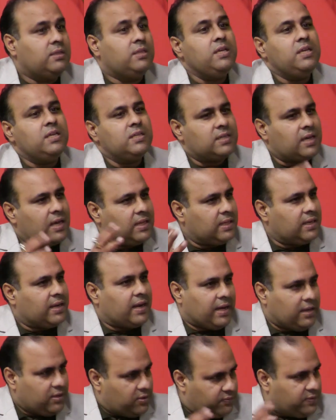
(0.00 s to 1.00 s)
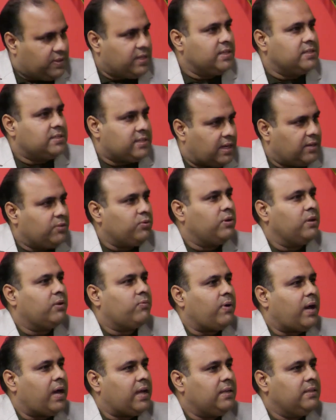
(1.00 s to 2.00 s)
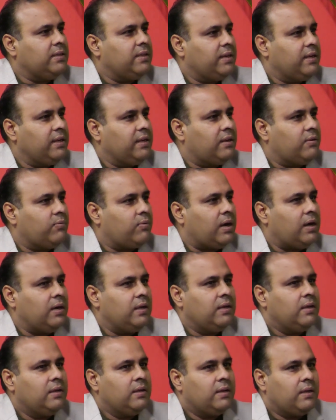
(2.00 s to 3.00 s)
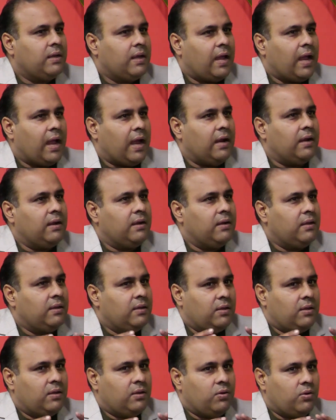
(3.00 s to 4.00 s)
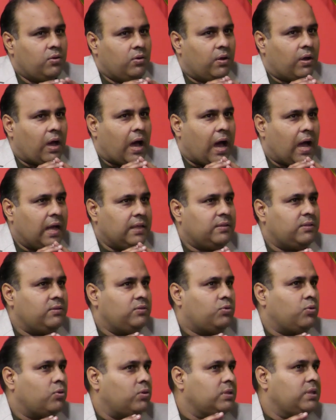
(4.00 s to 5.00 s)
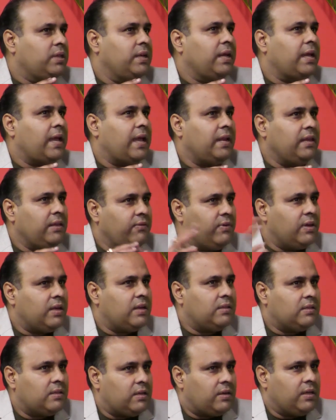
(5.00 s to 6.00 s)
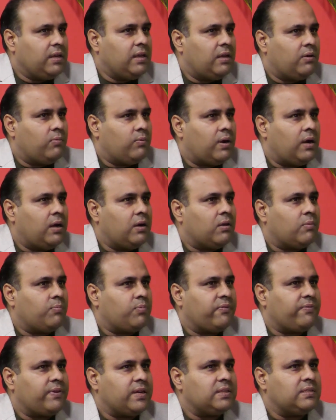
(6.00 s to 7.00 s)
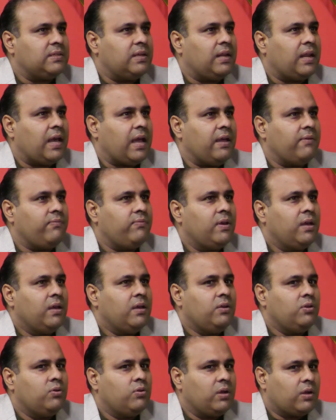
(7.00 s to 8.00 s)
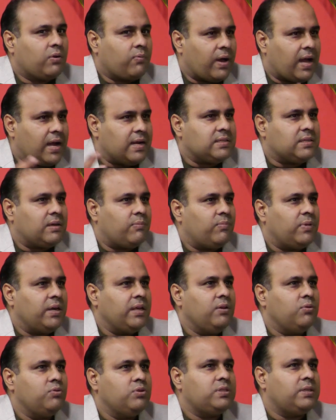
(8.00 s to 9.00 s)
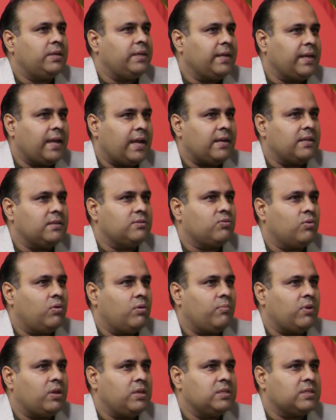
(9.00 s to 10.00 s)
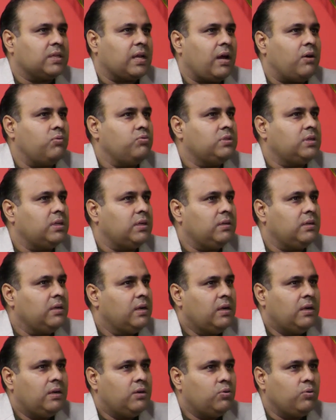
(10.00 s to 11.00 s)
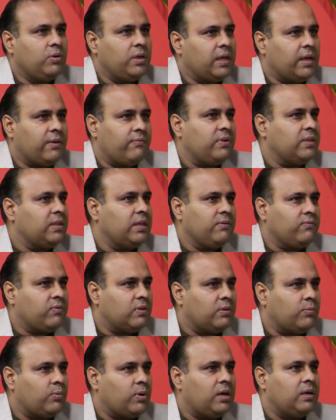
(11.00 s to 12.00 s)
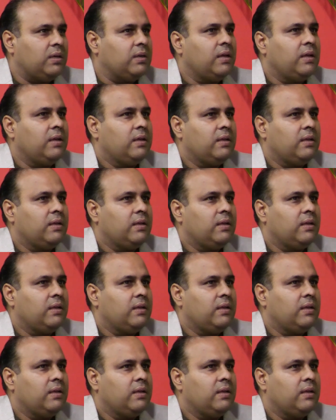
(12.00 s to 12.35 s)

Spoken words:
these are the kind of things that you require in the real world. And I don't think anywhere in the real world or professional life you require somebody who is sitting at his home on his couch and doing everything for the world.